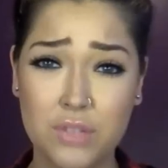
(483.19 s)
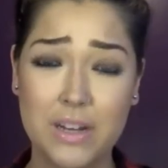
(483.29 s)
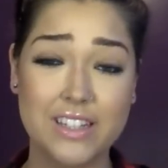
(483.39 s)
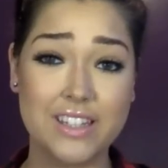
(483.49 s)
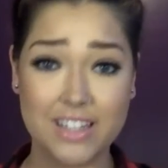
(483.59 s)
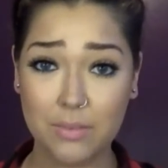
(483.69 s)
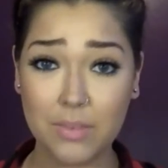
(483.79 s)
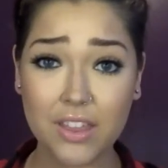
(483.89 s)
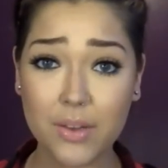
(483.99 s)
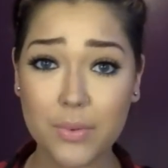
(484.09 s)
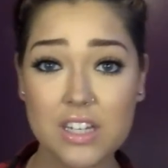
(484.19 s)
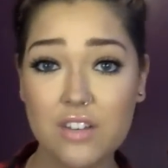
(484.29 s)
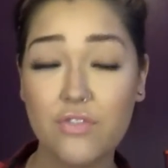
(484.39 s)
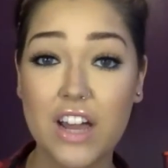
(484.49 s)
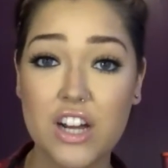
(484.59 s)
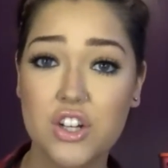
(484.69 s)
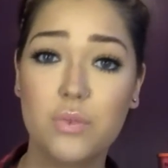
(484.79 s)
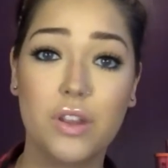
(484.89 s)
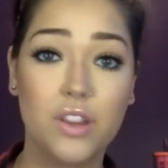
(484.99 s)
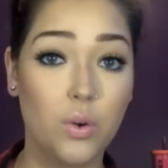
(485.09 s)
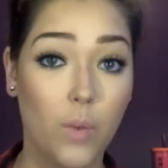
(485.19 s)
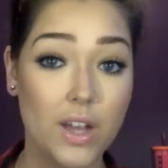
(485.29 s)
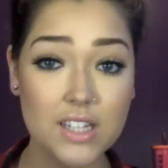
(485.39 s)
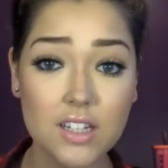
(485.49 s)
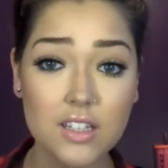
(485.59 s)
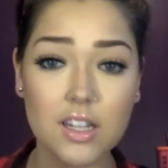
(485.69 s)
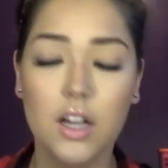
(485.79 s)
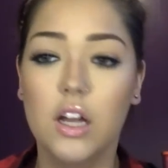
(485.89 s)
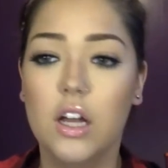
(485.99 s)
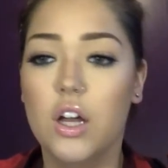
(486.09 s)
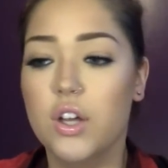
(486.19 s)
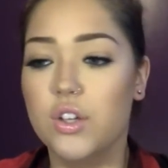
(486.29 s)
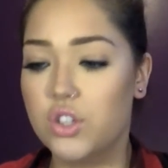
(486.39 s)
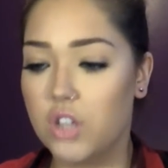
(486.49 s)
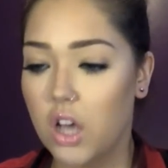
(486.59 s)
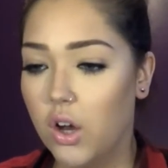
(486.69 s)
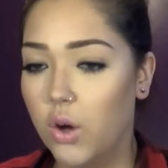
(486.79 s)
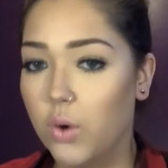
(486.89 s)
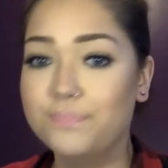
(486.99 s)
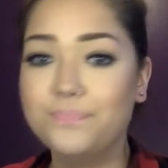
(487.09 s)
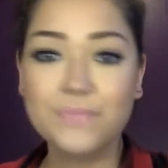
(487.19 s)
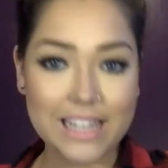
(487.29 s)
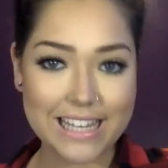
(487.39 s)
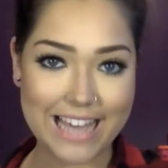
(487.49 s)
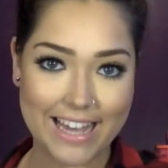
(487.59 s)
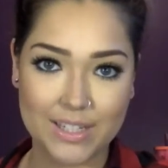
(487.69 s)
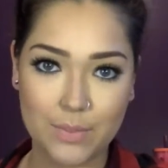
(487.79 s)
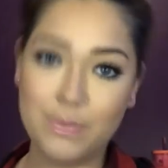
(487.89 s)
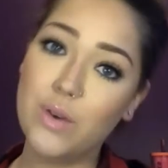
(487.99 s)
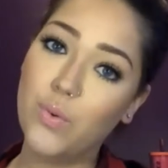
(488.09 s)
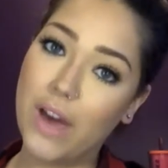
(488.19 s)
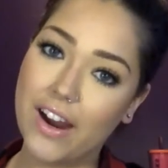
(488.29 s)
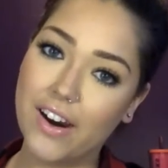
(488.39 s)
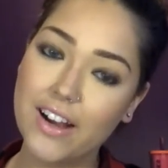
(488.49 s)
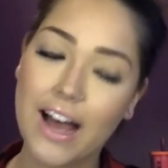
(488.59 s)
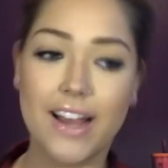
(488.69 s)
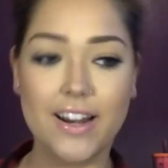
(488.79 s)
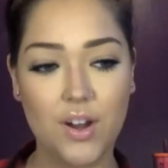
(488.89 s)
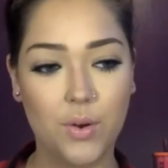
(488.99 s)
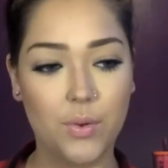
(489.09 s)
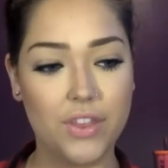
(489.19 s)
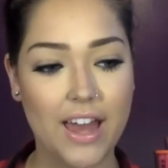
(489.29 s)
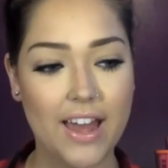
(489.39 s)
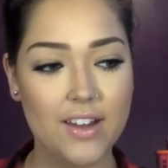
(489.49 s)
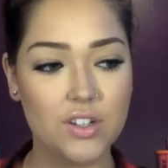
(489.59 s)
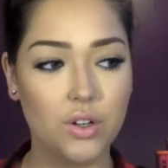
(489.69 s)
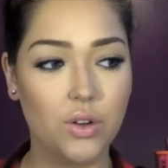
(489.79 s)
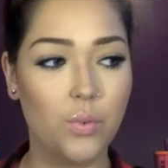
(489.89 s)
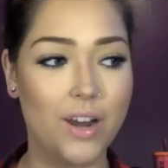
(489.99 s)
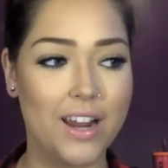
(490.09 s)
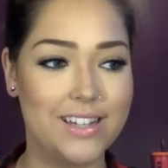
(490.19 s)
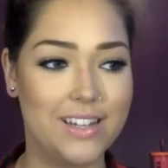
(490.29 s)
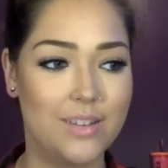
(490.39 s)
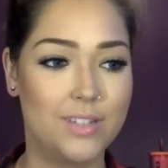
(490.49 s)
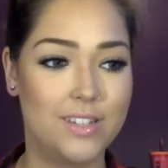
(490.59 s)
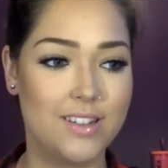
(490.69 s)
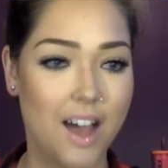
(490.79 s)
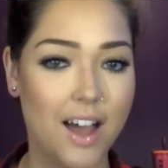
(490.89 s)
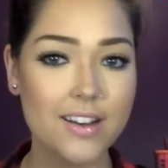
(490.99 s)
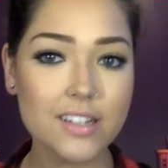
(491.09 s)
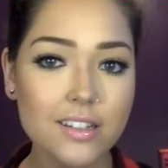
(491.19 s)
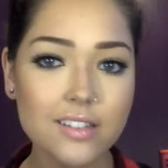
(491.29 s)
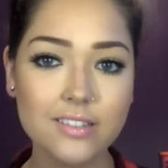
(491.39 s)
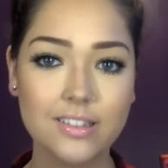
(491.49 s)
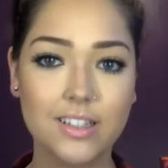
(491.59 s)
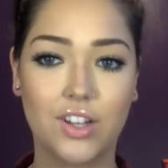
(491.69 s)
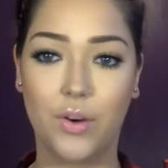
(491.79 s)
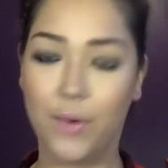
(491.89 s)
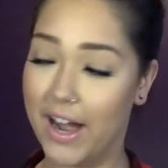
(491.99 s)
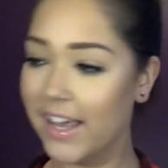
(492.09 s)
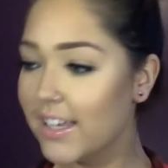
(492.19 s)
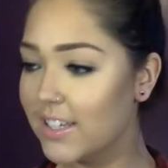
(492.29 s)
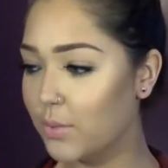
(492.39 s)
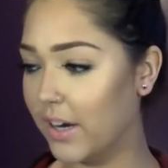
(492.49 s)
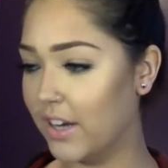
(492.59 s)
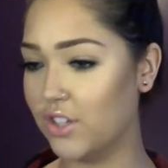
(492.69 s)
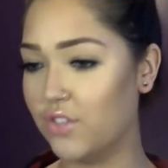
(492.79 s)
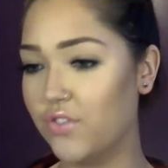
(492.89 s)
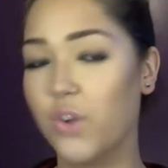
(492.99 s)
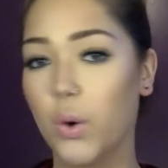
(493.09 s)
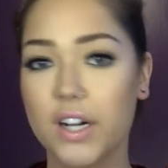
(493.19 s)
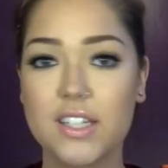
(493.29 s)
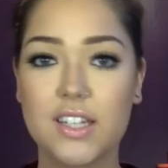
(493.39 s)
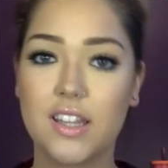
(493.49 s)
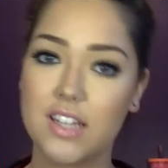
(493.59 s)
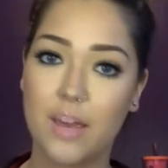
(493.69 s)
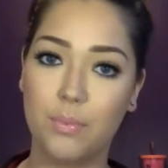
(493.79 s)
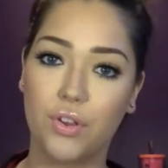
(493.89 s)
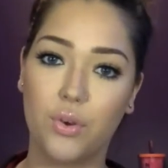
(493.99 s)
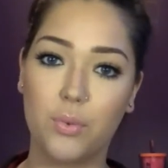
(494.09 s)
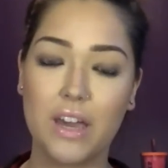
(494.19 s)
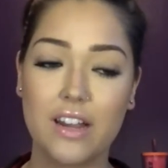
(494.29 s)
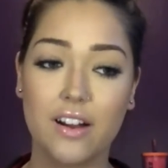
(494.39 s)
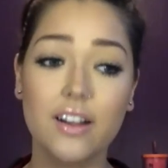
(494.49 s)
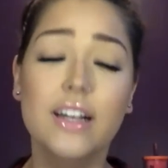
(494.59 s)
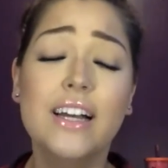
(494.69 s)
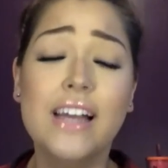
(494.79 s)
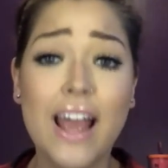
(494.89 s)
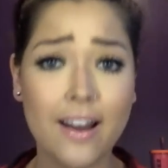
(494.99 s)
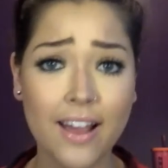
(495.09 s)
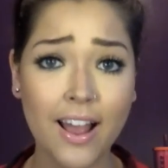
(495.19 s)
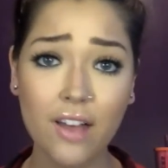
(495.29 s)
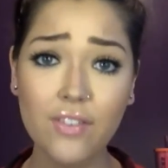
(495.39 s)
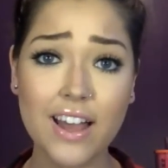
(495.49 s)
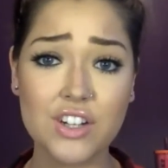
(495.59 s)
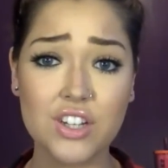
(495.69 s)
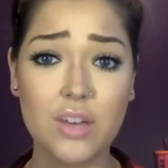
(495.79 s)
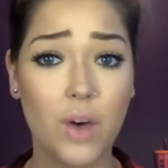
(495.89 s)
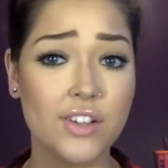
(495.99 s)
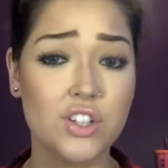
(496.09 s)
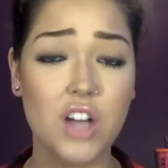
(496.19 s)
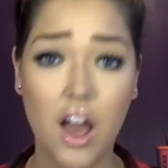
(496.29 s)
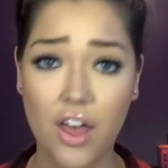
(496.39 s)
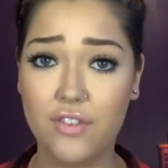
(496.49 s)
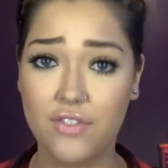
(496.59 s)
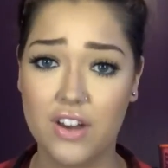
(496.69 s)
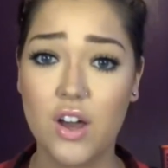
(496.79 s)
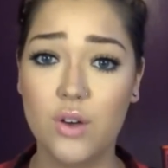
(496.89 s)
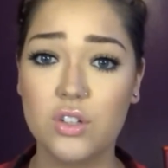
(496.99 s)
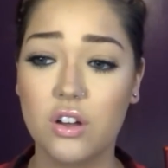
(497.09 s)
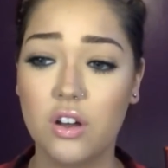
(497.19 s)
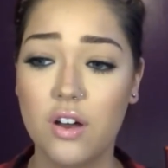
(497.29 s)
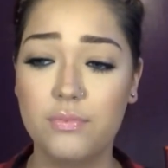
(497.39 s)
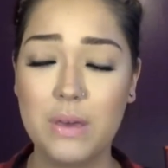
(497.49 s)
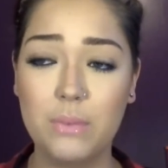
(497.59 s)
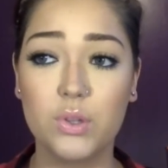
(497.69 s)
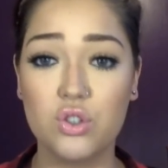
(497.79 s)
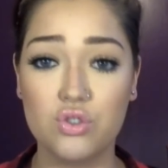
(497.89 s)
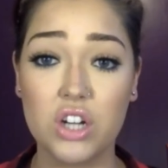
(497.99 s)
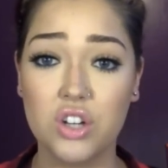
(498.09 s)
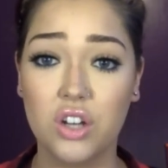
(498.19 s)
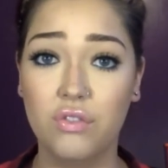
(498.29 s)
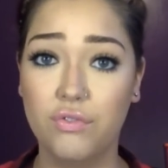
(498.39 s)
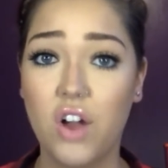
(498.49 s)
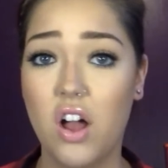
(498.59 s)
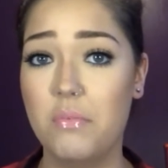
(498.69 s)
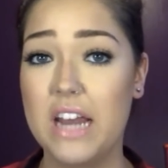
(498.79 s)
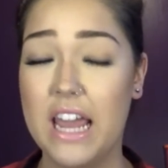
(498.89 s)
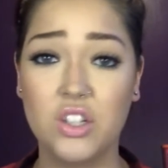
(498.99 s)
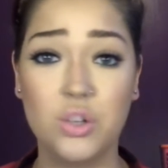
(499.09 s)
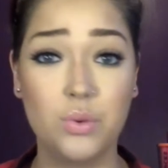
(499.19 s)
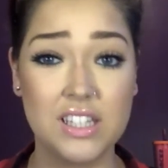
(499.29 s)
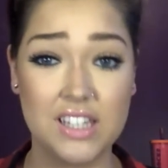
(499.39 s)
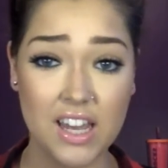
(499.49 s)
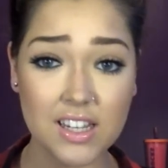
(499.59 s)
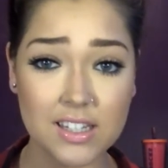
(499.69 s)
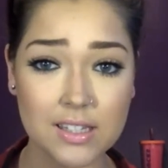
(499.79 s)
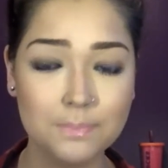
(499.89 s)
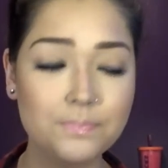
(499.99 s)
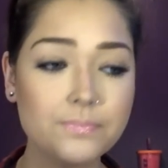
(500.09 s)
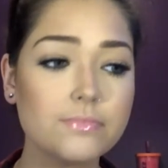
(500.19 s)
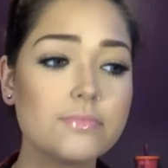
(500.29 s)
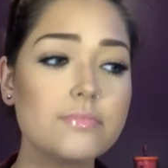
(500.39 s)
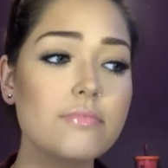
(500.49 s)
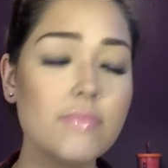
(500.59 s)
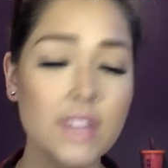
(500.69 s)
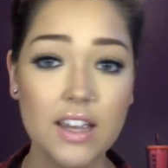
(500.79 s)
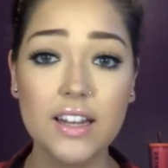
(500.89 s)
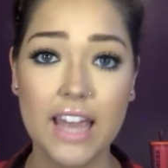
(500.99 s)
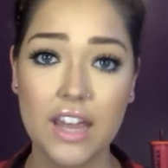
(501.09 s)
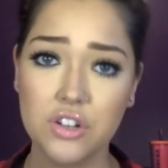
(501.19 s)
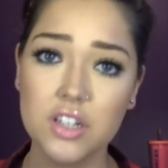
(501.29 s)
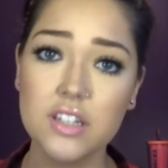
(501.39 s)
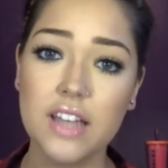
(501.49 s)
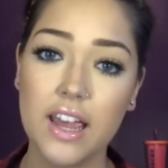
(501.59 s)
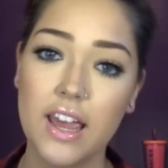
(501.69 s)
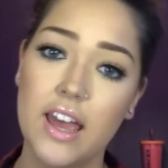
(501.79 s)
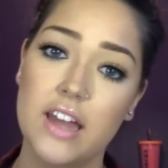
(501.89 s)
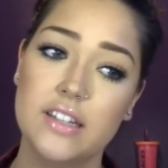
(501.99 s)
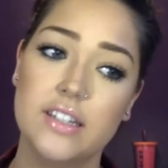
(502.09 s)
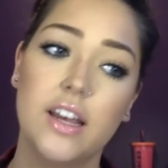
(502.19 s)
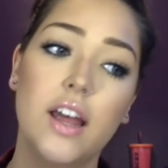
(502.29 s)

made it seem like there was an infection when there wasn't. So yes, beware. I know that what I did was not the greatest when I just forced the taper through my ear. And I have actually watched other videos of people stretching from an 8 to a 6 in gauges, and